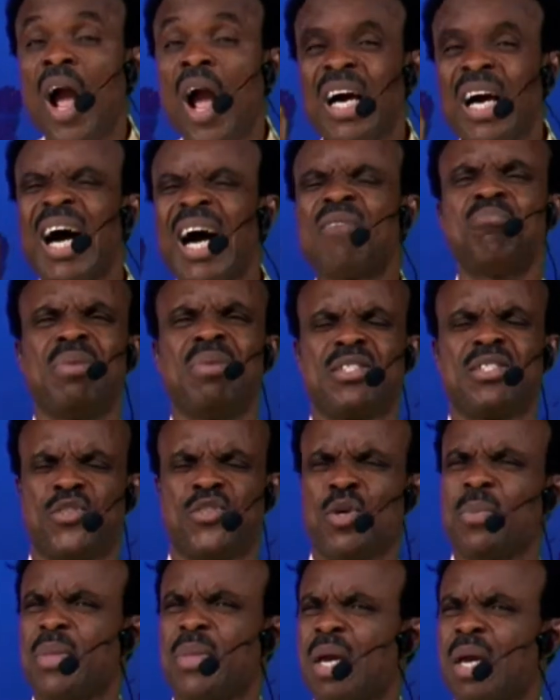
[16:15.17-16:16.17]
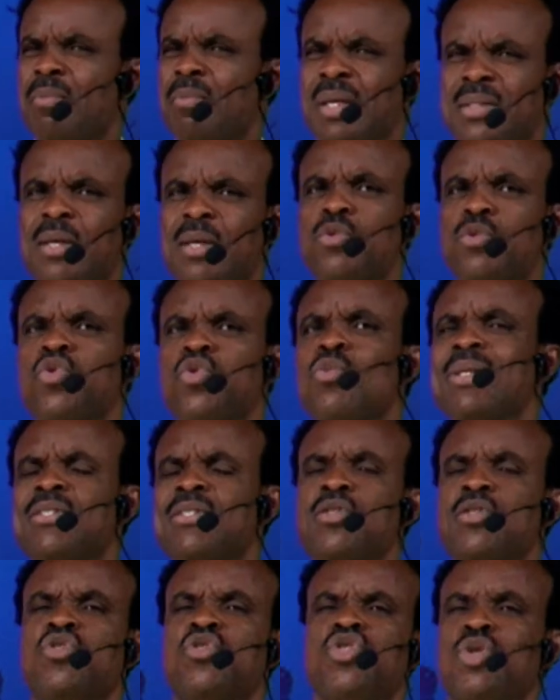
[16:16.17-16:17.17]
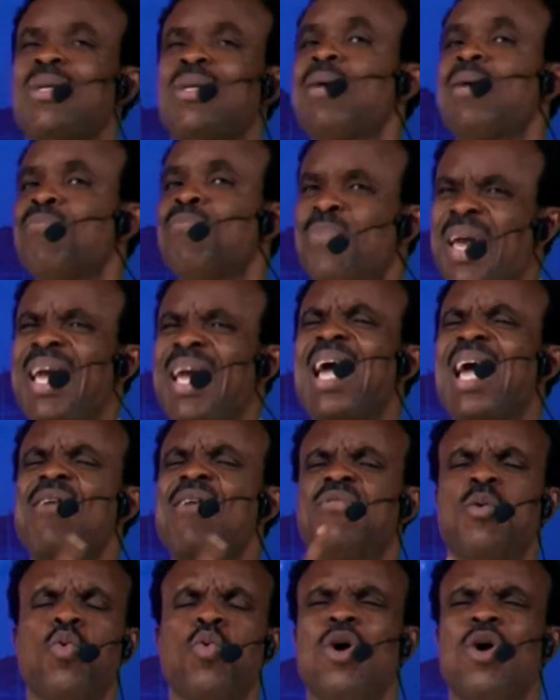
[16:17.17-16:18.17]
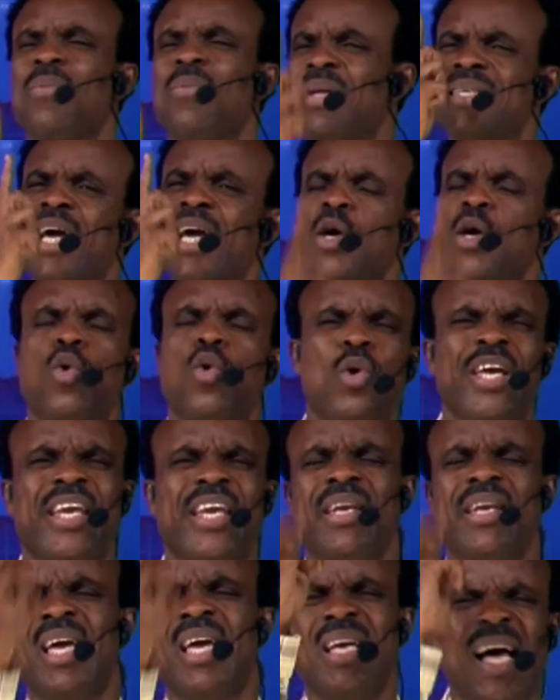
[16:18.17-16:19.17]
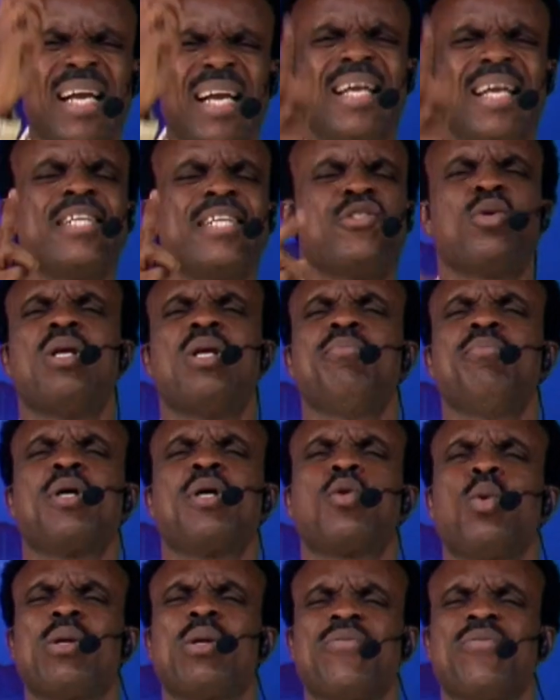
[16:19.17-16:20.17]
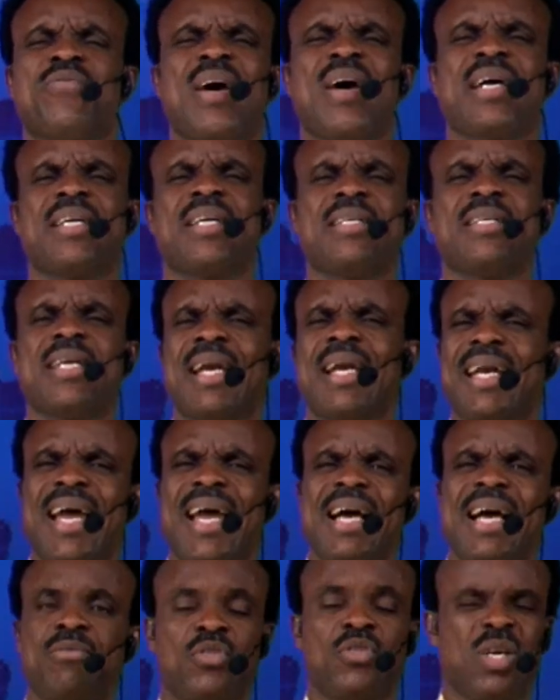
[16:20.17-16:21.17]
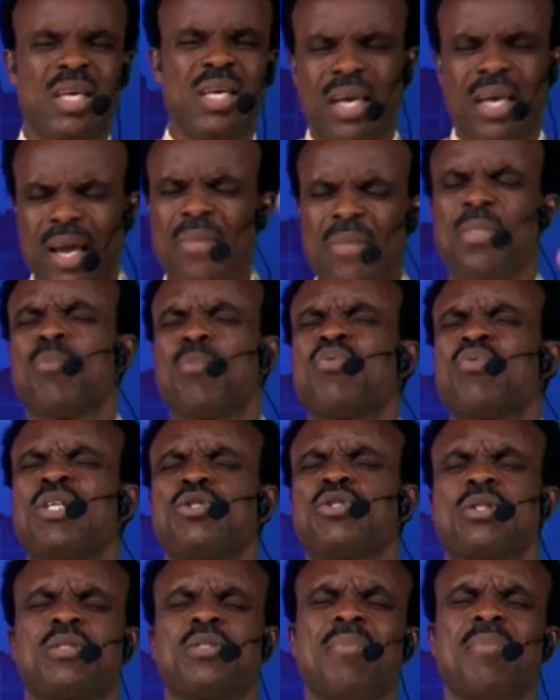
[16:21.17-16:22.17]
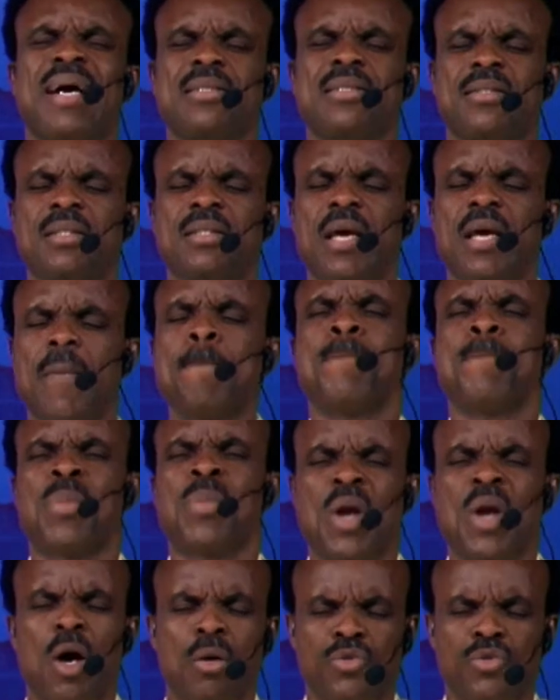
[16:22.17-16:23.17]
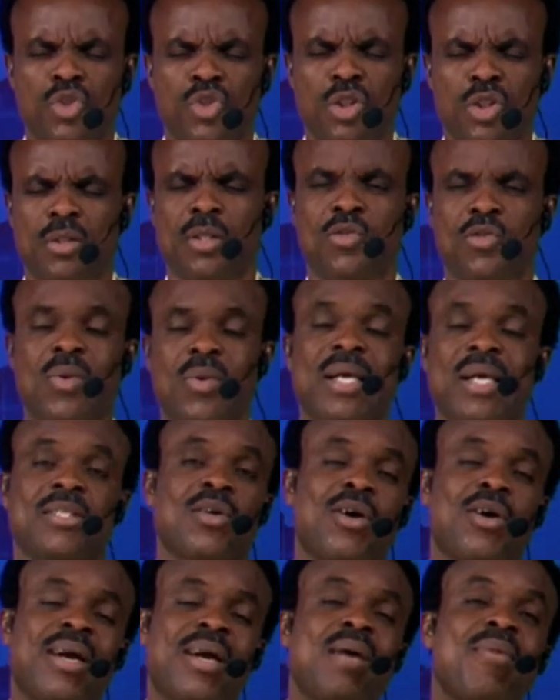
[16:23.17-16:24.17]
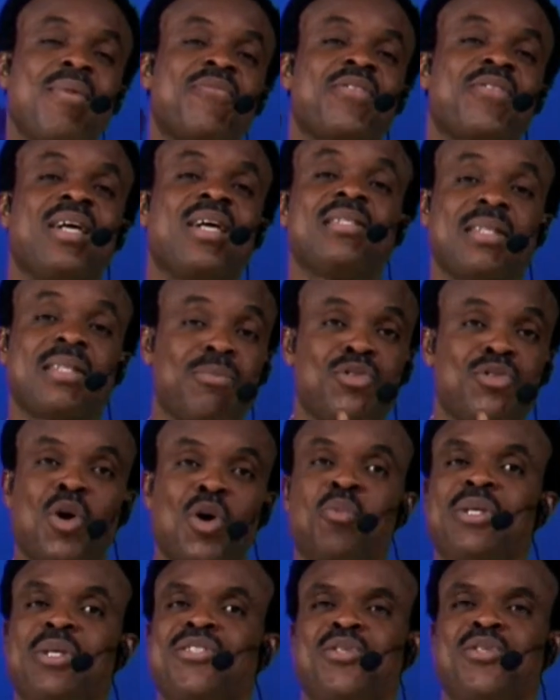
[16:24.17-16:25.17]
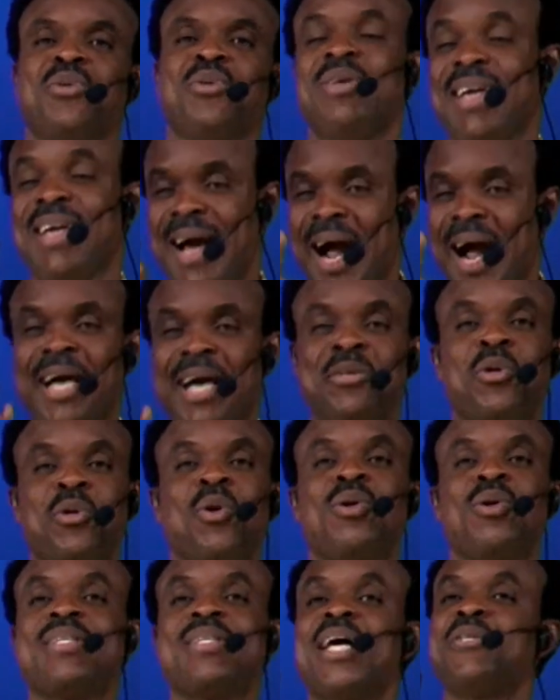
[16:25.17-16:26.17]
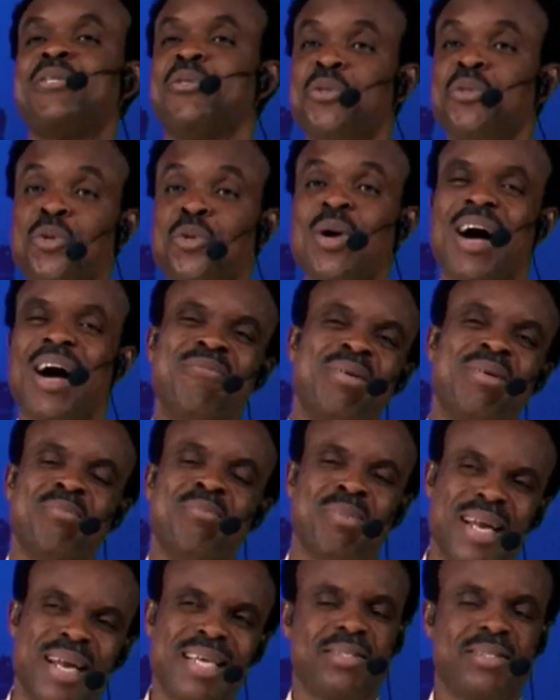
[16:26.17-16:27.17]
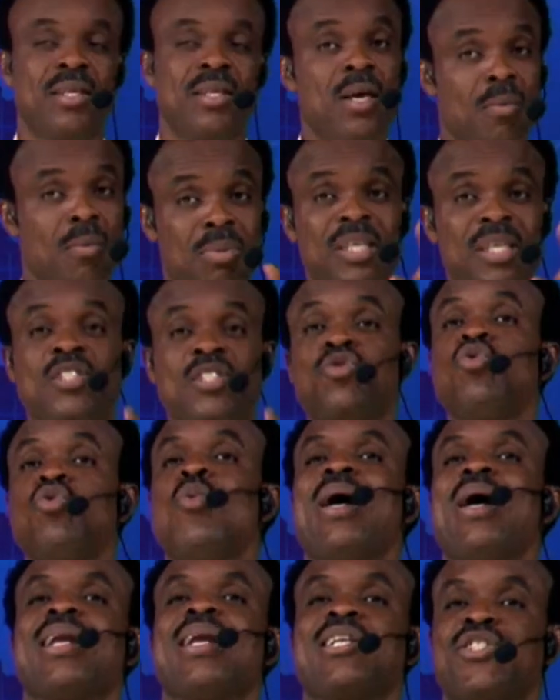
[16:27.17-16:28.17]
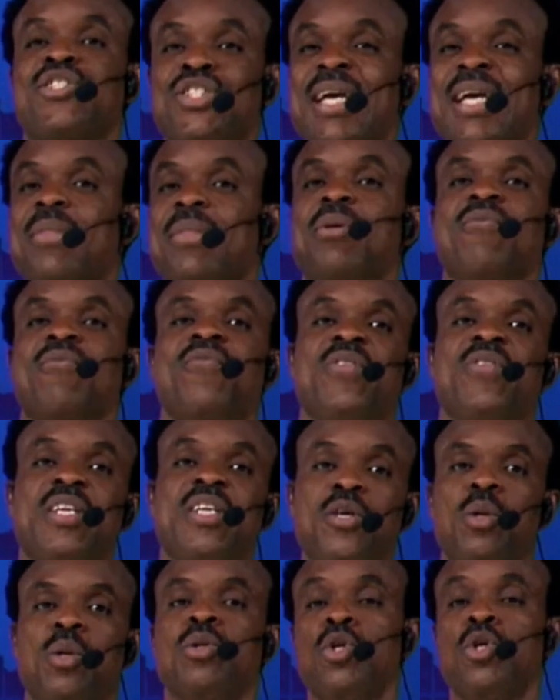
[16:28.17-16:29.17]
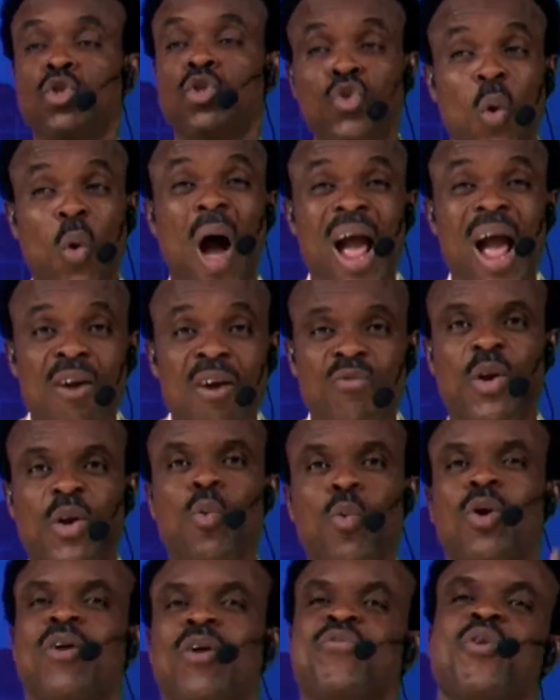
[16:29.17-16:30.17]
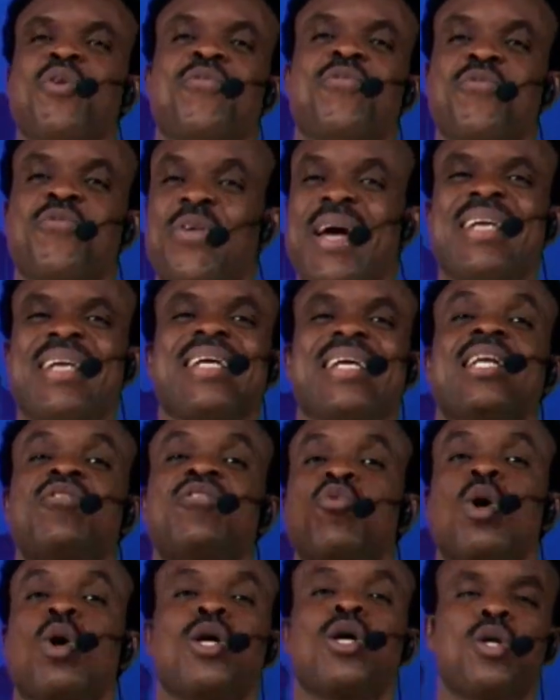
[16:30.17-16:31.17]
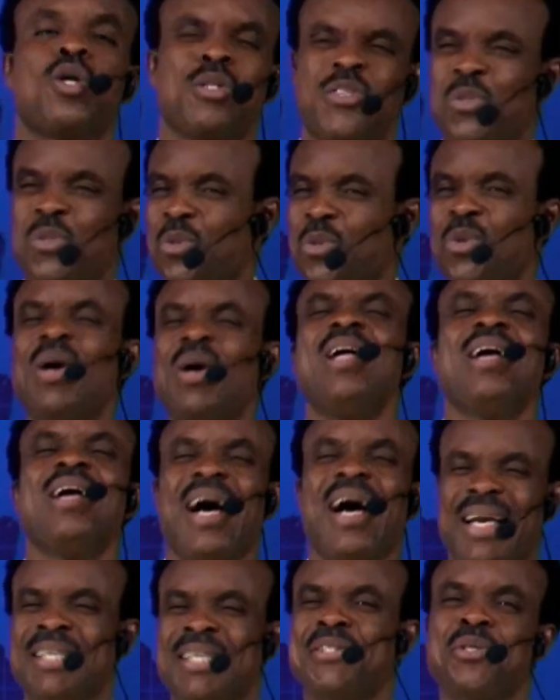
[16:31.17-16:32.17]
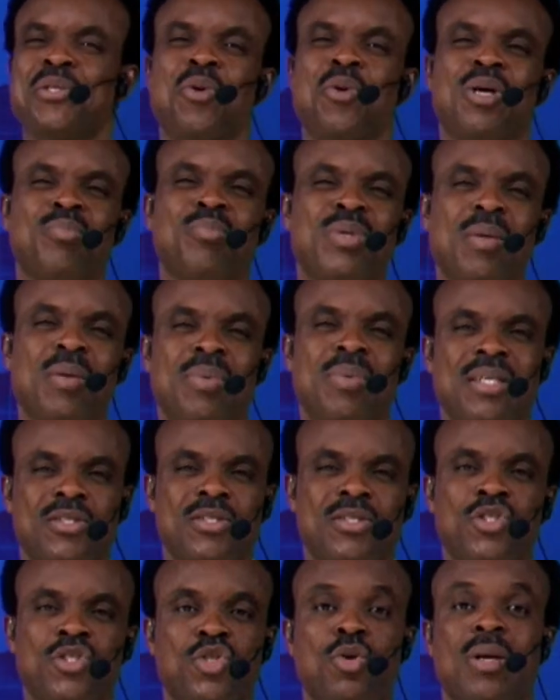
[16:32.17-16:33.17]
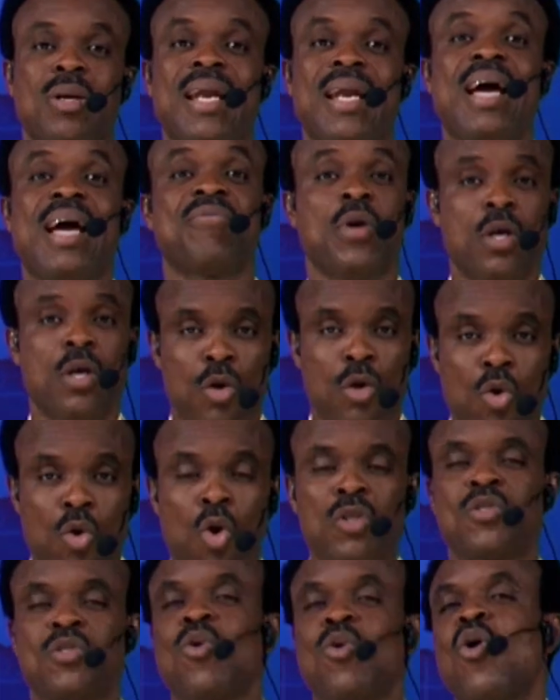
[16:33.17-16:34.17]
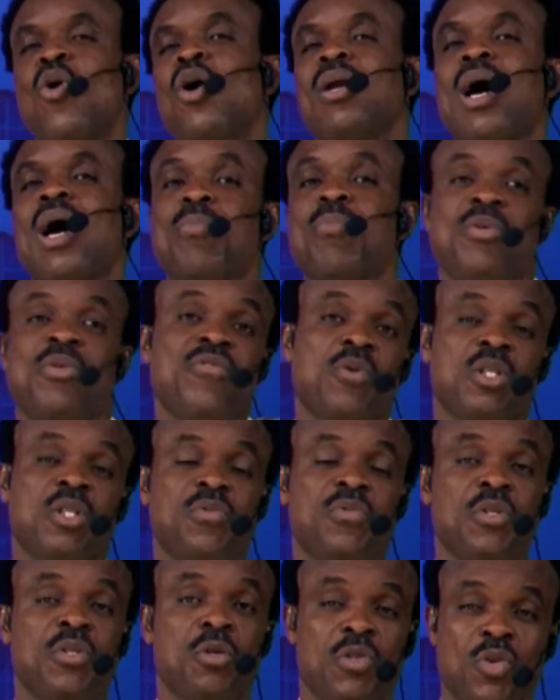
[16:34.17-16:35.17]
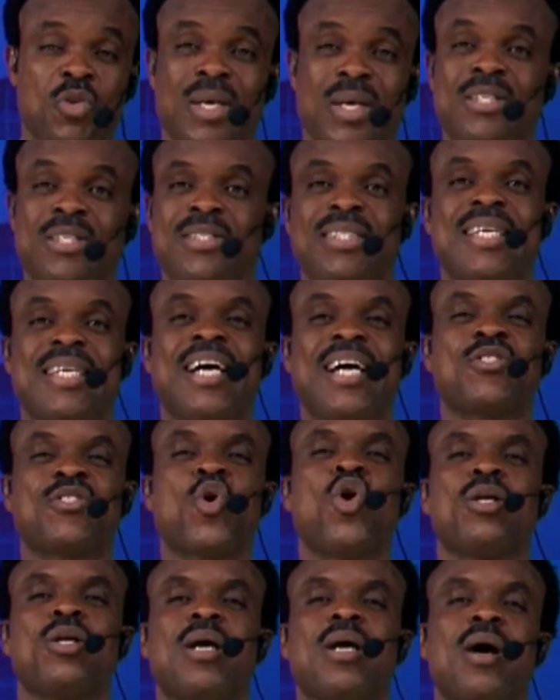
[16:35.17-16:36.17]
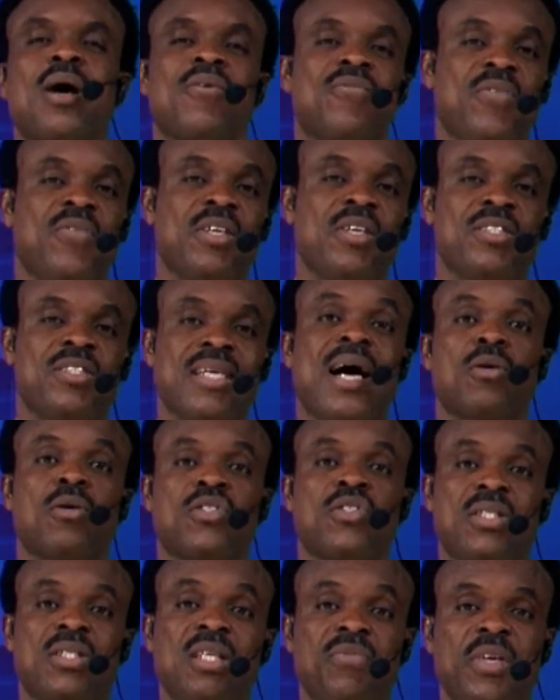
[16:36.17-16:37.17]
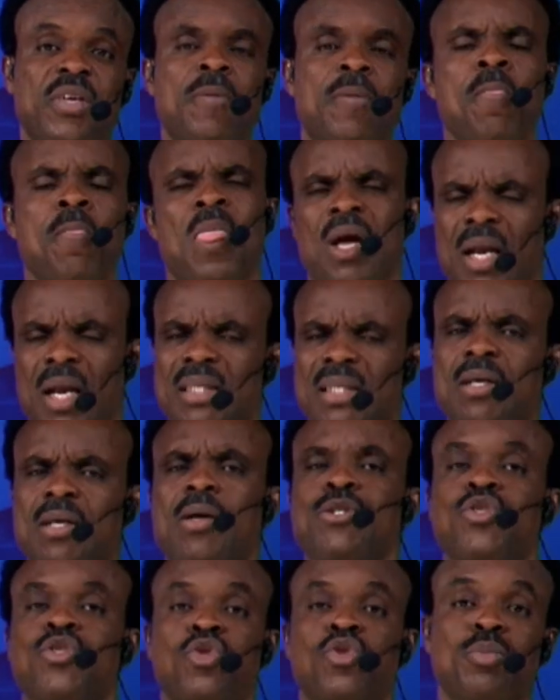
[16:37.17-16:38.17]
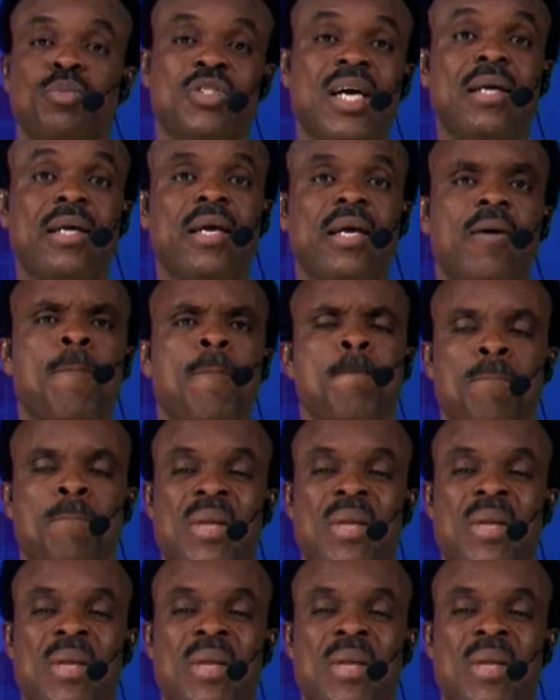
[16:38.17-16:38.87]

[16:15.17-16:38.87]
Have mercy on them as they do restitution and pay everyone that they are owing. And let your name be glorified in their lives in the precious mighty name of Jesus Christ. All right, my friends, I'm done with you. I know that you have been blessed. Please do well and share the video to every one of your friends and everyone close to you. And I see God be a blessing to your life. Also, all our previous videos, you can see that on our Faith House T V as our YouTube channel.